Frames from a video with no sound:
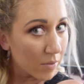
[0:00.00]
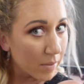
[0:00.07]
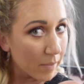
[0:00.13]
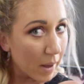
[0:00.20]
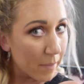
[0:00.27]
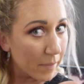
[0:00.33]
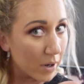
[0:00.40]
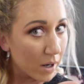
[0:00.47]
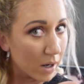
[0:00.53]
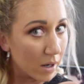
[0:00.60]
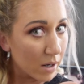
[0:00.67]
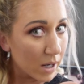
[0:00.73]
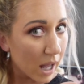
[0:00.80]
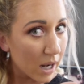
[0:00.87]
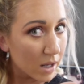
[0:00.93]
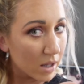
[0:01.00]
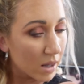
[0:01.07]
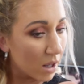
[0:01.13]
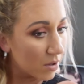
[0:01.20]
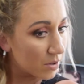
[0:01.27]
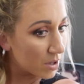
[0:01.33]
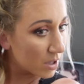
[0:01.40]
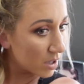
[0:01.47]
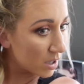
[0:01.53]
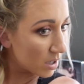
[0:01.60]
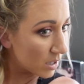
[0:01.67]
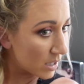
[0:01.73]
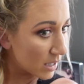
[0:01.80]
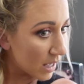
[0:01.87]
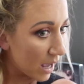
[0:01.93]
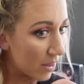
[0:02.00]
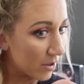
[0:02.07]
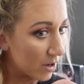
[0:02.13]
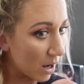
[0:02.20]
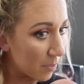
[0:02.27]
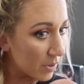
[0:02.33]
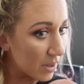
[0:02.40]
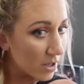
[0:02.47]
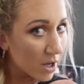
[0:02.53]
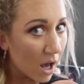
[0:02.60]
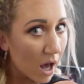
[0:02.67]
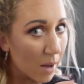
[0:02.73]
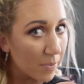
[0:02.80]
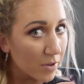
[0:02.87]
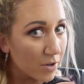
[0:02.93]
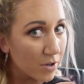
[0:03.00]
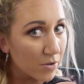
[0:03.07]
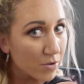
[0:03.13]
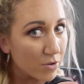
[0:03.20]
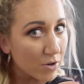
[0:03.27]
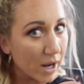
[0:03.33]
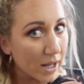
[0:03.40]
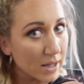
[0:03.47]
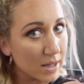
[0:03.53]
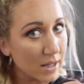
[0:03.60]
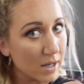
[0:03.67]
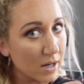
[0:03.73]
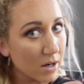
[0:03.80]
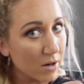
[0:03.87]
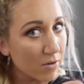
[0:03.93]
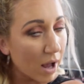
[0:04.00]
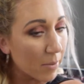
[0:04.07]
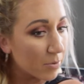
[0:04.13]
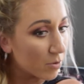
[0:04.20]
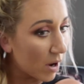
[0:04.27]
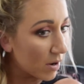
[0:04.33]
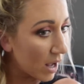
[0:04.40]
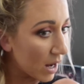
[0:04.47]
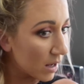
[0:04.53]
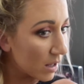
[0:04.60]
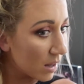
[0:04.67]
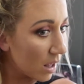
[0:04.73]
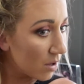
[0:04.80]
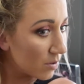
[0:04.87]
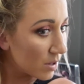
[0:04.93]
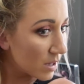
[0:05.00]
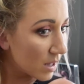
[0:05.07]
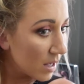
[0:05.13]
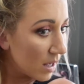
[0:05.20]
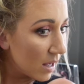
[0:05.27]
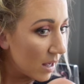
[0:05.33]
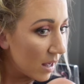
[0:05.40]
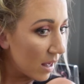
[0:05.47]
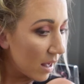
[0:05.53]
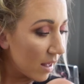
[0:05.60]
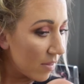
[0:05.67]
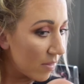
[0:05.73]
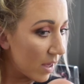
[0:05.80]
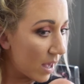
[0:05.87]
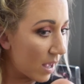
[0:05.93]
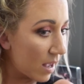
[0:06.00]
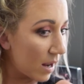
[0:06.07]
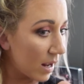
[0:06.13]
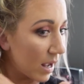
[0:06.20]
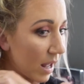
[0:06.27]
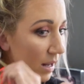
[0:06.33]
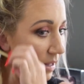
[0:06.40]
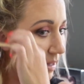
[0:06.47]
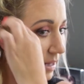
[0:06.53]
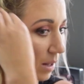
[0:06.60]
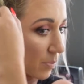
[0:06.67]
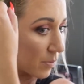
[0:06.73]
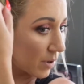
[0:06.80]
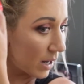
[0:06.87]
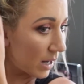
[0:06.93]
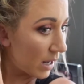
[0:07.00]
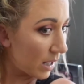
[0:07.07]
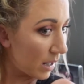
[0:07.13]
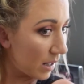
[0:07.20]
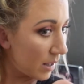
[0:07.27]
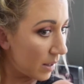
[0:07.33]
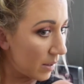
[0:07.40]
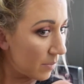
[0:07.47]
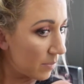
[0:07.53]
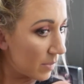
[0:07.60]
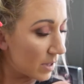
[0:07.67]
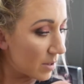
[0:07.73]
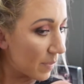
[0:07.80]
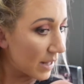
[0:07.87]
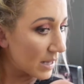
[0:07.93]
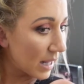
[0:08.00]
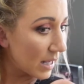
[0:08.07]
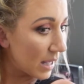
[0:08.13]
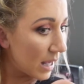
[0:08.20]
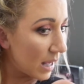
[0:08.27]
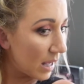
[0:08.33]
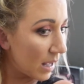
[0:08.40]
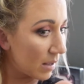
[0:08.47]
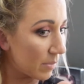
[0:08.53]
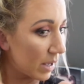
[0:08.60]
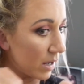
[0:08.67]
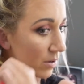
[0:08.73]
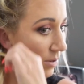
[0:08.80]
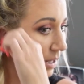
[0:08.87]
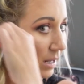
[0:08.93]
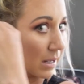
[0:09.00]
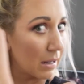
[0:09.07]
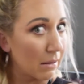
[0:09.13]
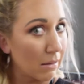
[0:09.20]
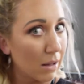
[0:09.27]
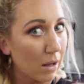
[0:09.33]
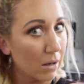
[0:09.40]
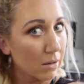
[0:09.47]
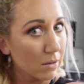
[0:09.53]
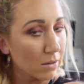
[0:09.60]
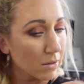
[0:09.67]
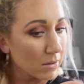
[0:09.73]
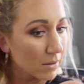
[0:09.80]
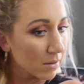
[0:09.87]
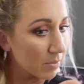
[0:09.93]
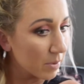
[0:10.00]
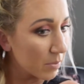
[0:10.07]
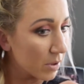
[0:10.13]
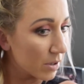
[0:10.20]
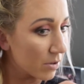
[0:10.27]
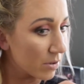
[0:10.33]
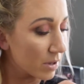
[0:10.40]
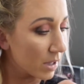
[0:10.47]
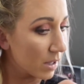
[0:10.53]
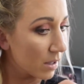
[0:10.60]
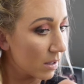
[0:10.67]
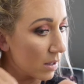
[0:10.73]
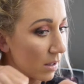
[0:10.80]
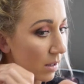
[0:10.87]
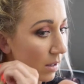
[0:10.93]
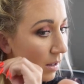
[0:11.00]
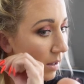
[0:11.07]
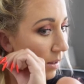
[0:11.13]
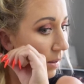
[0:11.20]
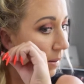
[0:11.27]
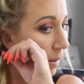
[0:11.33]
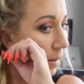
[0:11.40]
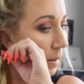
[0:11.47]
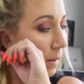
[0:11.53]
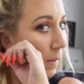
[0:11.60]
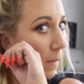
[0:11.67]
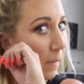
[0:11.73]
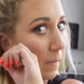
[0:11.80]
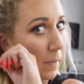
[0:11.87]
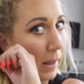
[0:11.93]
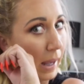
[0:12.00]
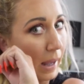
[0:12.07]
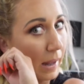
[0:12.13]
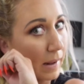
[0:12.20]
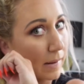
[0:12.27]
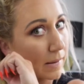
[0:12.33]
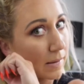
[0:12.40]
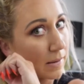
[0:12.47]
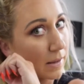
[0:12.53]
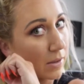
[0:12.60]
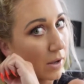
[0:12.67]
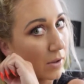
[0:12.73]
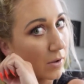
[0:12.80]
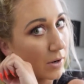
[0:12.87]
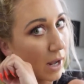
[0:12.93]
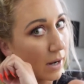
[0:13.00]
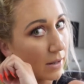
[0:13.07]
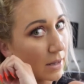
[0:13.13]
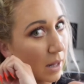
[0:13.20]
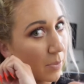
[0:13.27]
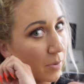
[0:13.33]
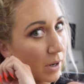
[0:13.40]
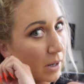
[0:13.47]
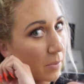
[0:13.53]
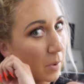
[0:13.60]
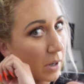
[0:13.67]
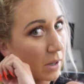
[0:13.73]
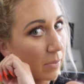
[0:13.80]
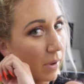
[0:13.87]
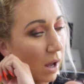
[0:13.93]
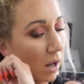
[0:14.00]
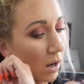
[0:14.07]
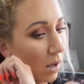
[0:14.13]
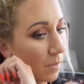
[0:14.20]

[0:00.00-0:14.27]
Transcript: remember, kind of closer together up at the top, the two strands here are wrapped around kind of close. And then I kind of separate them as best I can. My hair is getting kind of longer, so it's a little bit more interesting. But see that they're kind of separated more at the bottom?